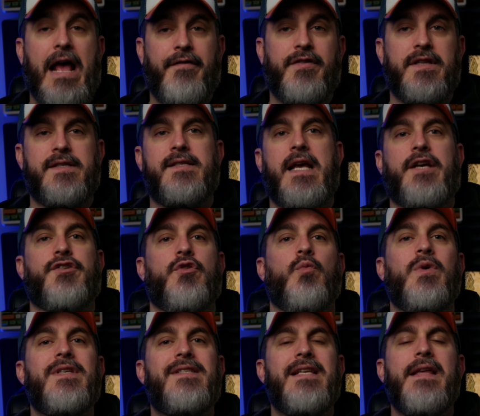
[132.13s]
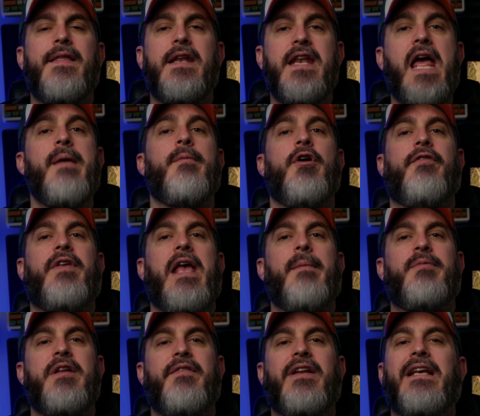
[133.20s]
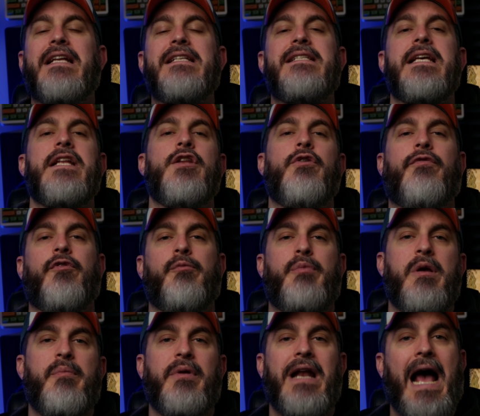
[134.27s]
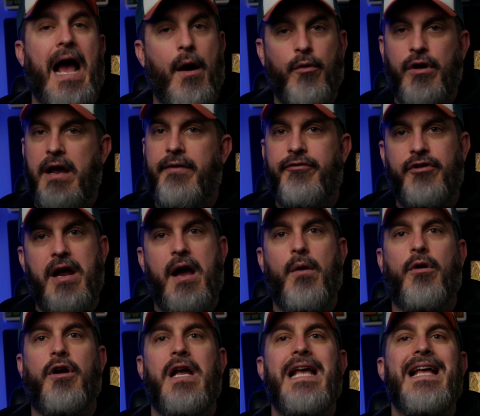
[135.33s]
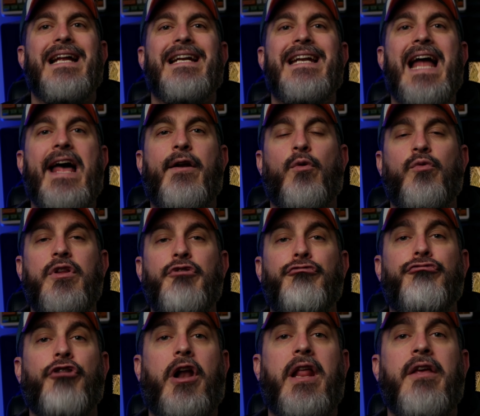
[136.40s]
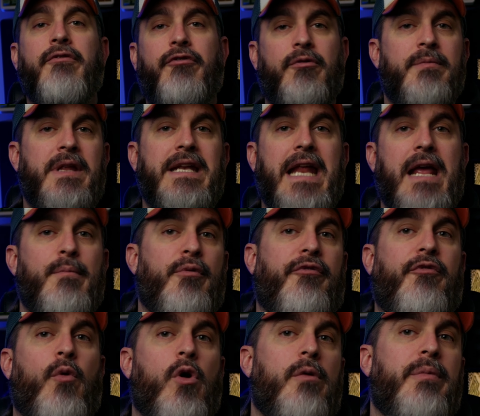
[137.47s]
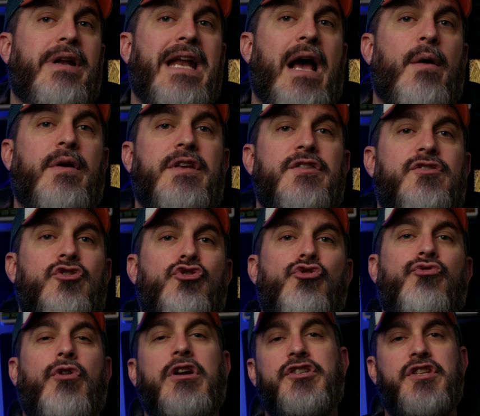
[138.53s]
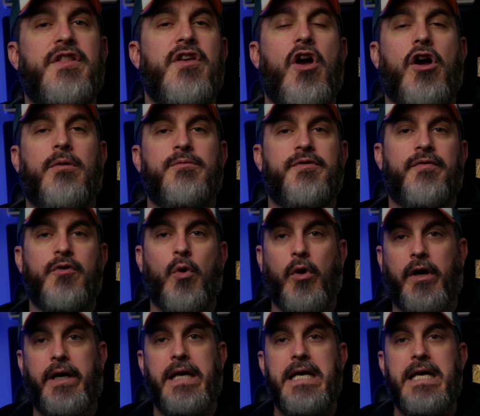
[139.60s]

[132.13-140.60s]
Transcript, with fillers: half of the section, we see the nightmare of captivity continue for Pippin, hour after hour, not only running from the day before, but now he's crushed in the arms of an orc.